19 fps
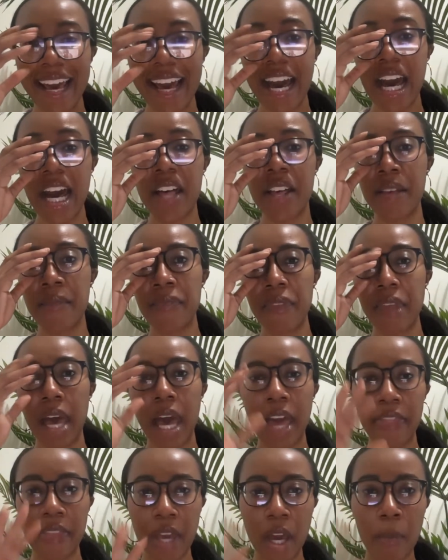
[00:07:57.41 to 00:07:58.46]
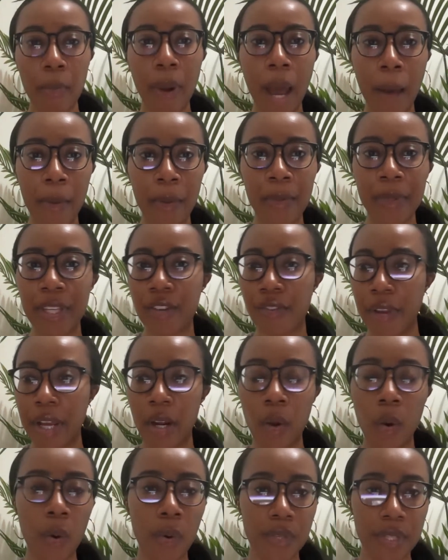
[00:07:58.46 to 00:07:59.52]
Uh, I think I'll probably create a
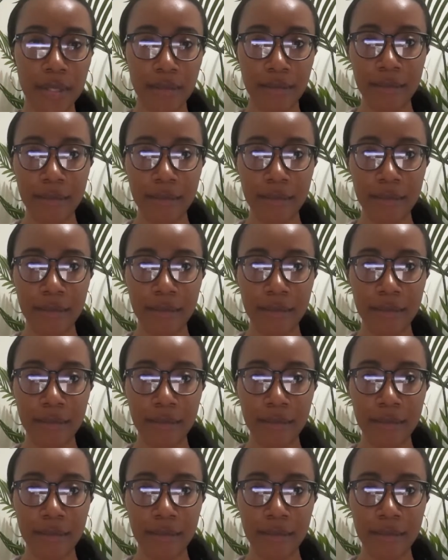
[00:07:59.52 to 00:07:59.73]
whole